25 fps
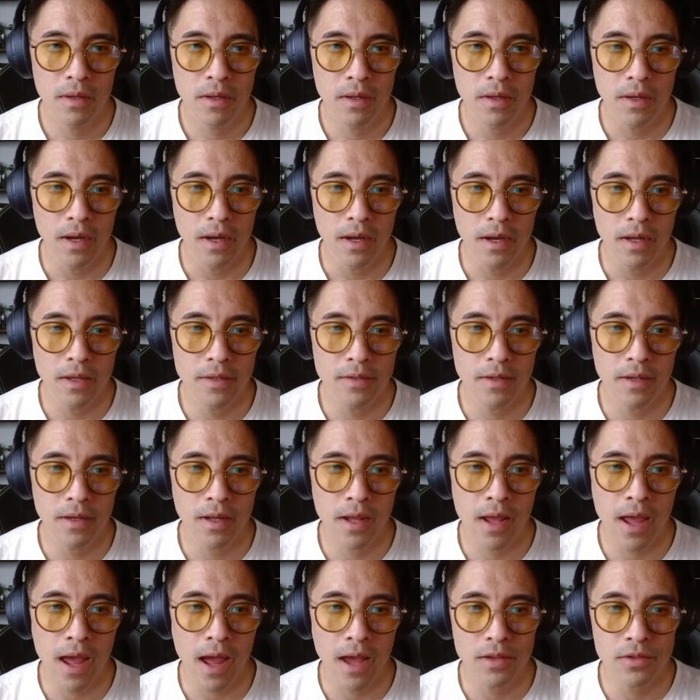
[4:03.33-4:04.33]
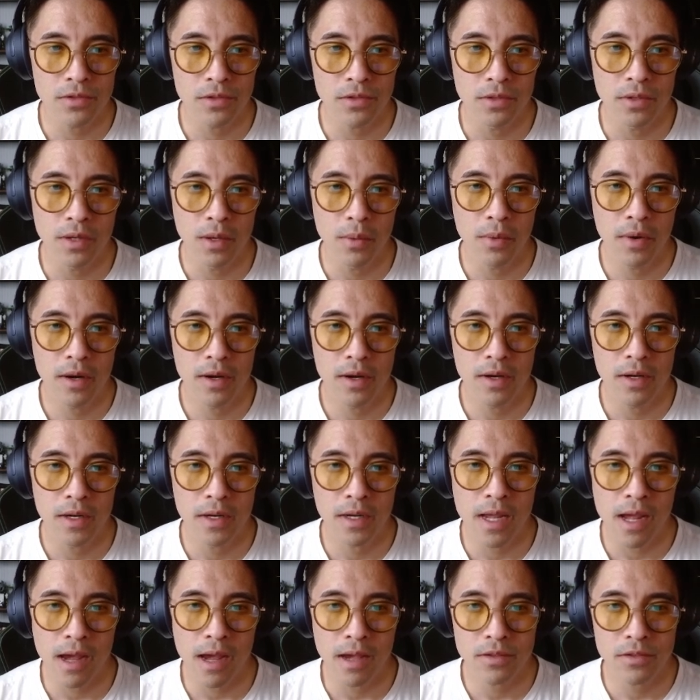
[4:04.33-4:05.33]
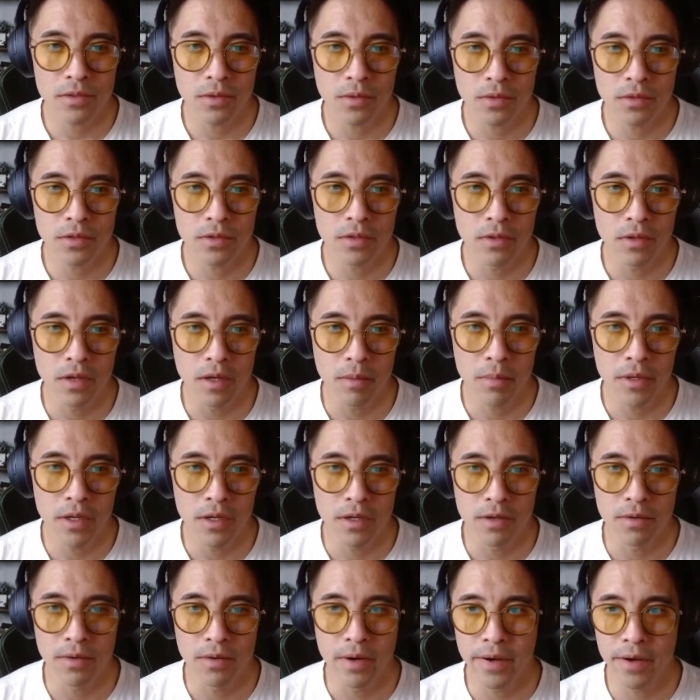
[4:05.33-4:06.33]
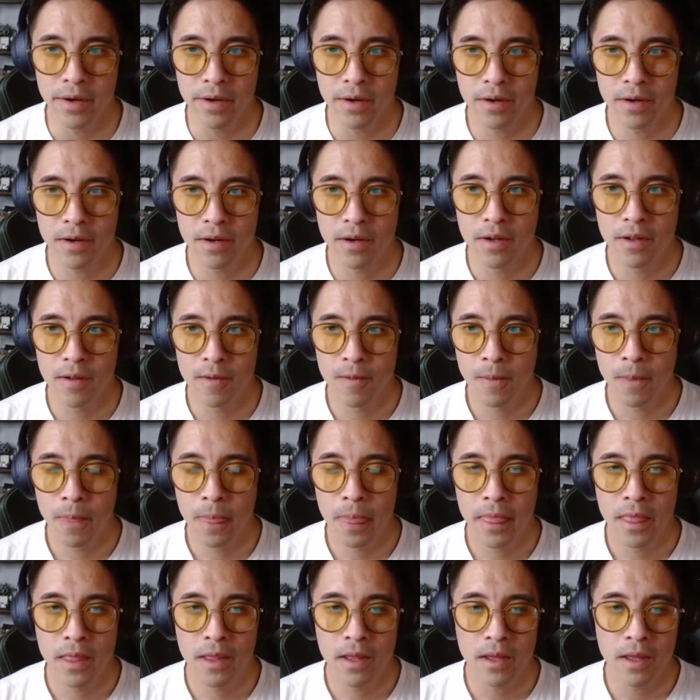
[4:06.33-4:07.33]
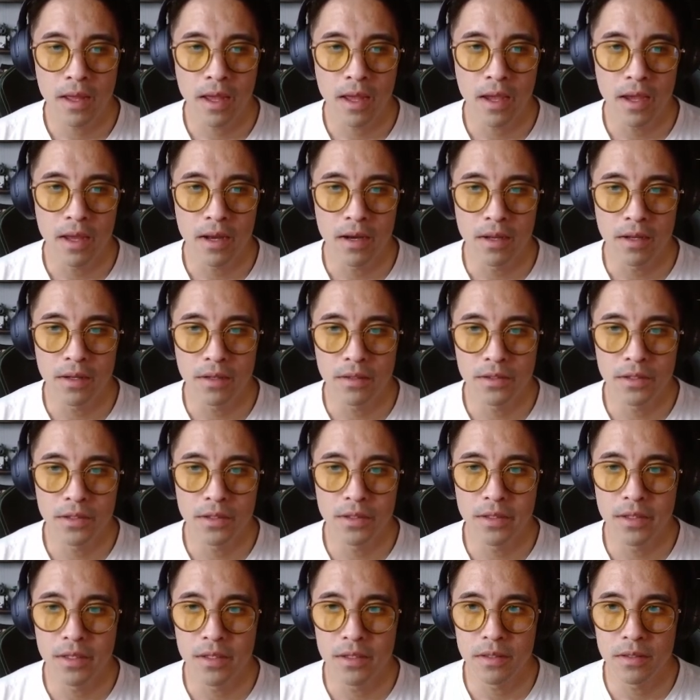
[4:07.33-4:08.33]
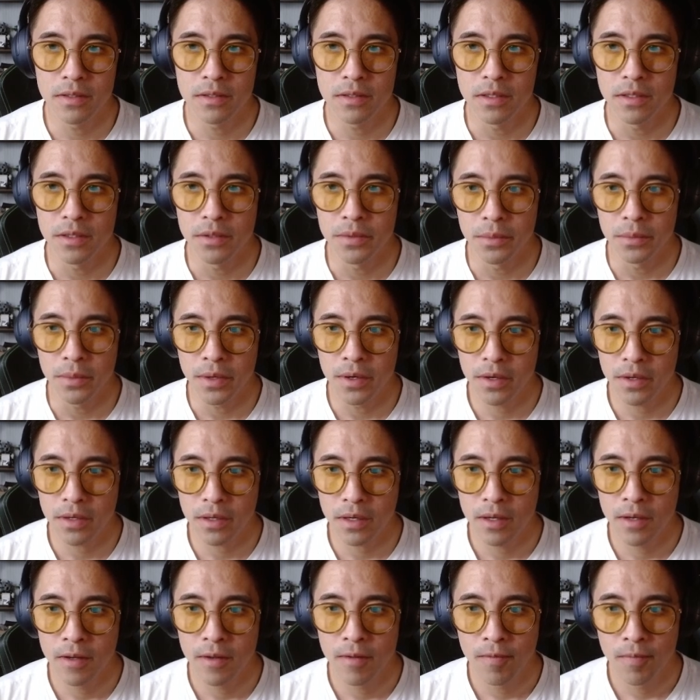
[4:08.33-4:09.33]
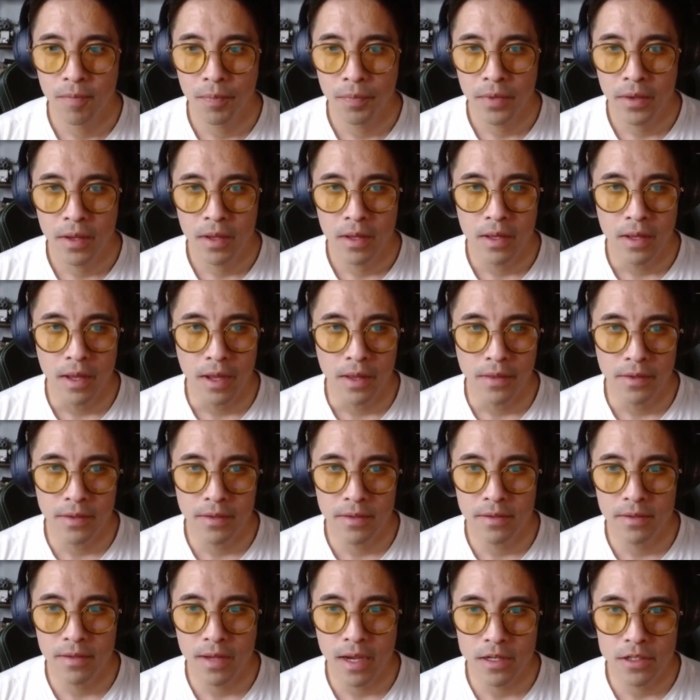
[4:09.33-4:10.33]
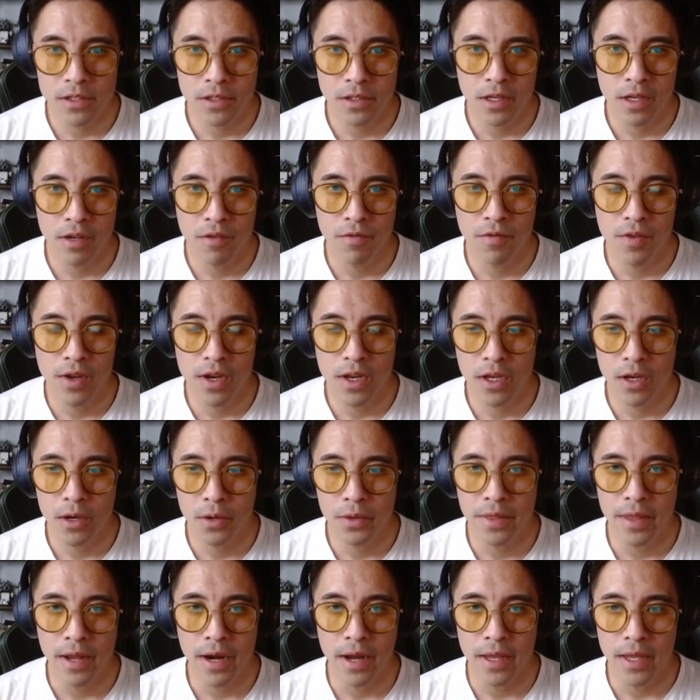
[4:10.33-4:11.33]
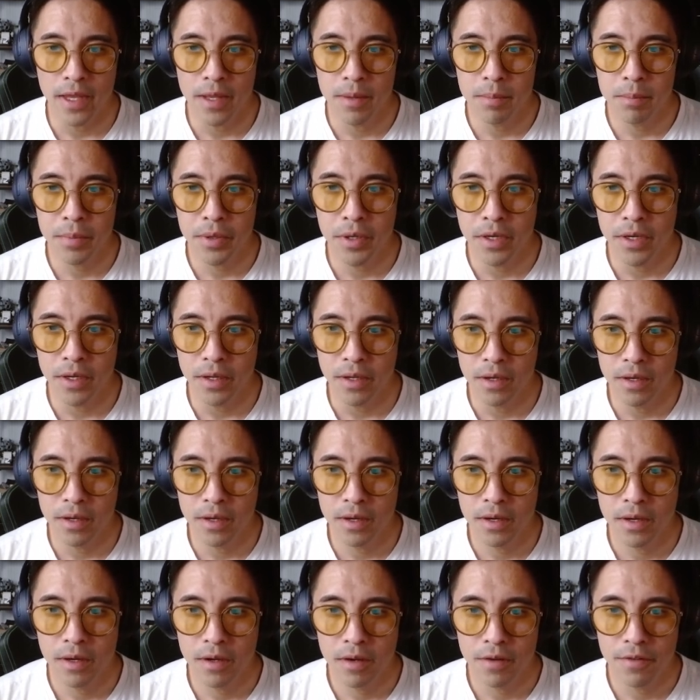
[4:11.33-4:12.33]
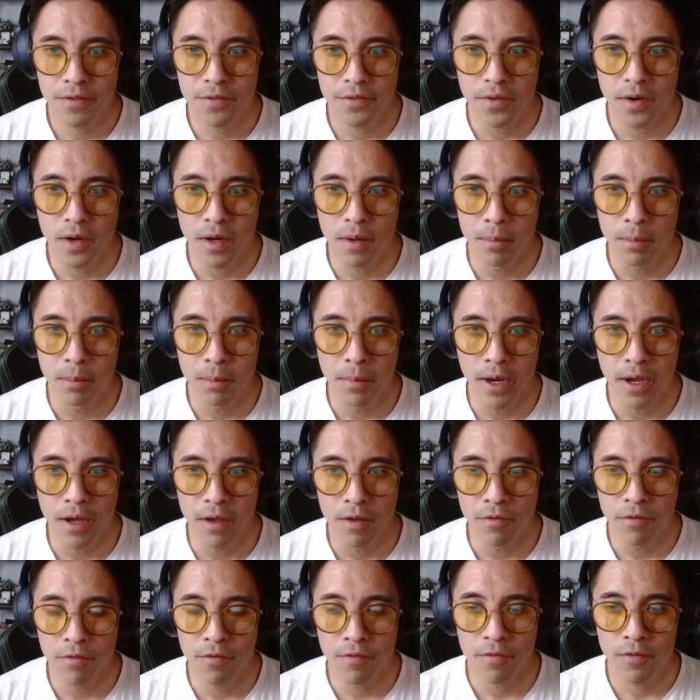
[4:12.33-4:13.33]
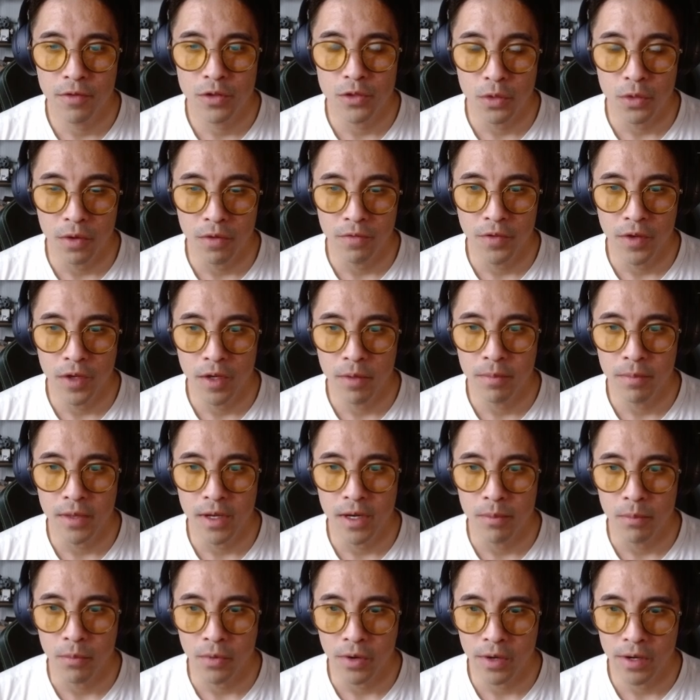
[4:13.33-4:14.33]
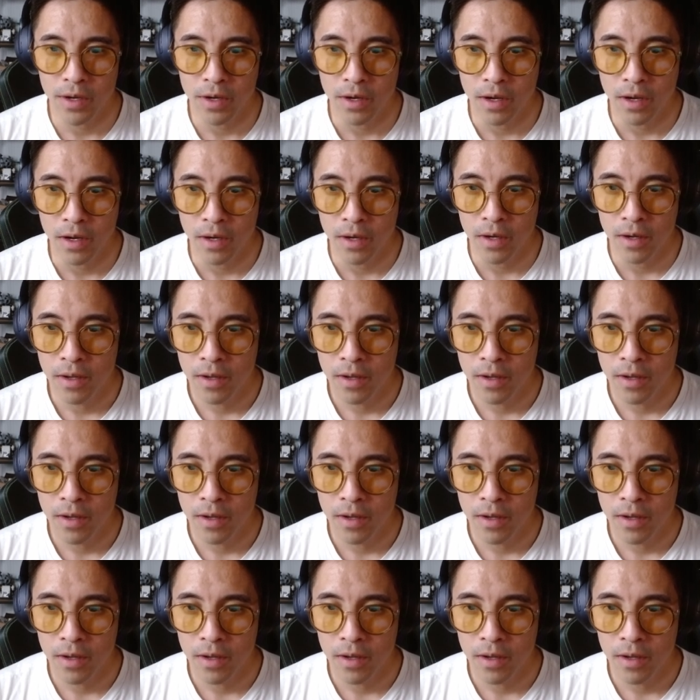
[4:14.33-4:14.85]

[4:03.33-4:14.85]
I said castle. I wanted a castle to appear right here, and it literally just didn't work. And this is actually a video that I inputted from my short film that I'm working on,